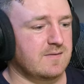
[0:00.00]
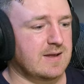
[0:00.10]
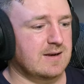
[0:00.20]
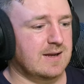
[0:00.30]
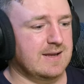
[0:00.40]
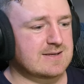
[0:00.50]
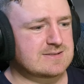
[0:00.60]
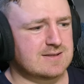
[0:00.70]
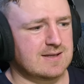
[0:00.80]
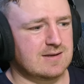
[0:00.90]
that I
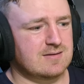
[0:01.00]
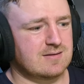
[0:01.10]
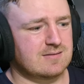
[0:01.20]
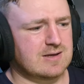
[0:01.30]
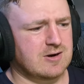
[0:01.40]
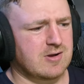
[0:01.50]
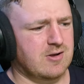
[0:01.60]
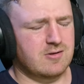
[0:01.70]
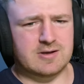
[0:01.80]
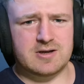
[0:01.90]
guess like I don't know
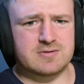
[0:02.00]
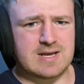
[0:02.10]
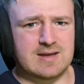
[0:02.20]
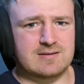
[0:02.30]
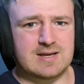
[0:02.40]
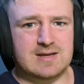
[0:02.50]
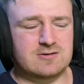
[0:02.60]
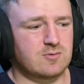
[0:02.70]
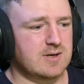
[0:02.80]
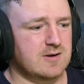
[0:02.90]
how long ago,
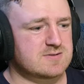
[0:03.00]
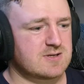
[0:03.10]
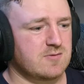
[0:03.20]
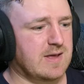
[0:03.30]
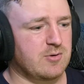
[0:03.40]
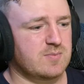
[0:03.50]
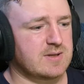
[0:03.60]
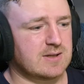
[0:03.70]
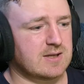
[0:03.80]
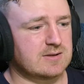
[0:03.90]
10, 20 years ago, that would have
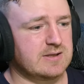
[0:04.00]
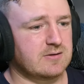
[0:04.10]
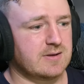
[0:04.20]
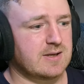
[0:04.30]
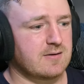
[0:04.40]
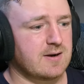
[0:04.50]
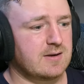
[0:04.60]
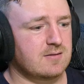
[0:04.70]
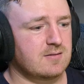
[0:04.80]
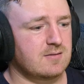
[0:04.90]
been like a legal hit,
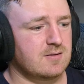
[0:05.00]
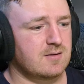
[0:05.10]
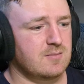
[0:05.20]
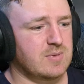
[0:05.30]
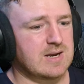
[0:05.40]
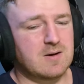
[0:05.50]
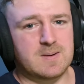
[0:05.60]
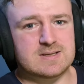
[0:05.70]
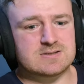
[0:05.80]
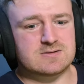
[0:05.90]
right? But now
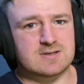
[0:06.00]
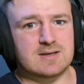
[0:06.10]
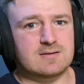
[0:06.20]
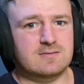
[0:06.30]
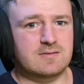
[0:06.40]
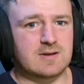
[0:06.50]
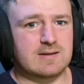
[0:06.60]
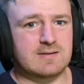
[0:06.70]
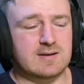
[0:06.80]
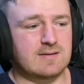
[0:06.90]
because there's like
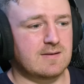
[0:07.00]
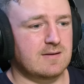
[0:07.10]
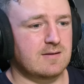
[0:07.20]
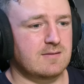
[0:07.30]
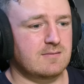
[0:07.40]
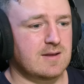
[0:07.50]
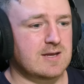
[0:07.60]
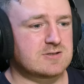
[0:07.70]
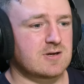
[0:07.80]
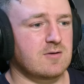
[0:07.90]
the
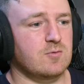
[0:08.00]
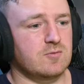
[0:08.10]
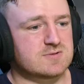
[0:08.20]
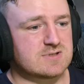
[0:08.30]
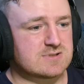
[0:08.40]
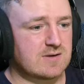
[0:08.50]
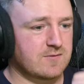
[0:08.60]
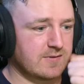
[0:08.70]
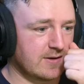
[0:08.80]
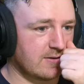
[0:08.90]
headshot rules and
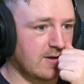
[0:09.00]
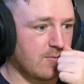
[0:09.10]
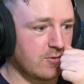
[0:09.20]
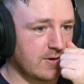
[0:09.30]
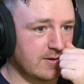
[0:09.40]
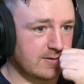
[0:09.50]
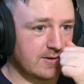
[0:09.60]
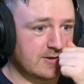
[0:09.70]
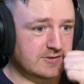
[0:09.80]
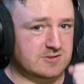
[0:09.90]
stuff are like a lot more.
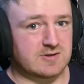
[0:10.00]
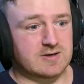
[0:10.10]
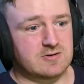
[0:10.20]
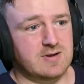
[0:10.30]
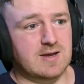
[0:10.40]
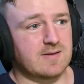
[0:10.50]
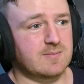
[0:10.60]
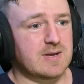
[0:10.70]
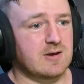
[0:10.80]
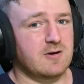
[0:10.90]
Strict, you can't
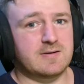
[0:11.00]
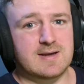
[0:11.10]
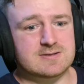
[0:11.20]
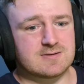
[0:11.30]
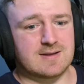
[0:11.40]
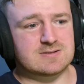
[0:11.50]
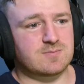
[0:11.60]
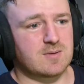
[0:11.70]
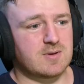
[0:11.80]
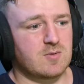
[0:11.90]
like make contact, so that's
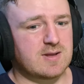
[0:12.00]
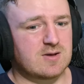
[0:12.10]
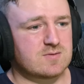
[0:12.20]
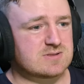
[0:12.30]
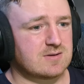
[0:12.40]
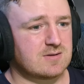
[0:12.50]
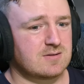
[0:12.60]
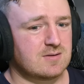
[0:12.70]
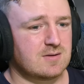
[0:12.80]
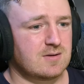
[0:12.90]
probably why that was a
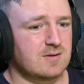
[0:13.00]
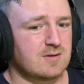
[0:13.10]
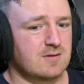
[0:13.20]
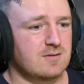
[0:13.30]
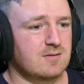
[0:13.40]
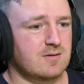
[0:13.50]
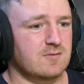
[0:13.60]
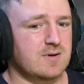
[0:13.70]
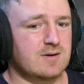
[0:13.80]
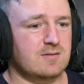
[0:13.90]

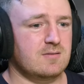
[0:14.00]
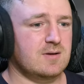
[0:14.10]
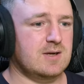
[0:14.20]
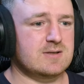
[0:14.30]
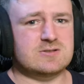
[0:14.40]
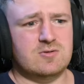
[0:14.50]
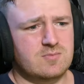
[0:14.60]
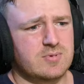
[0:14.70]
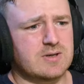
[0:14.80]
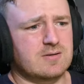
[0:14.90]
red, I'd assume,
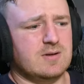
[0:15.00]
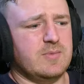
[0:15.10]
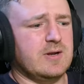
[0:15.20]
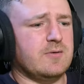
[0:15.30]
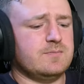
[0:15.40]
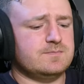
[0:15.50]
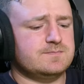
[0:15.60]
but let me know.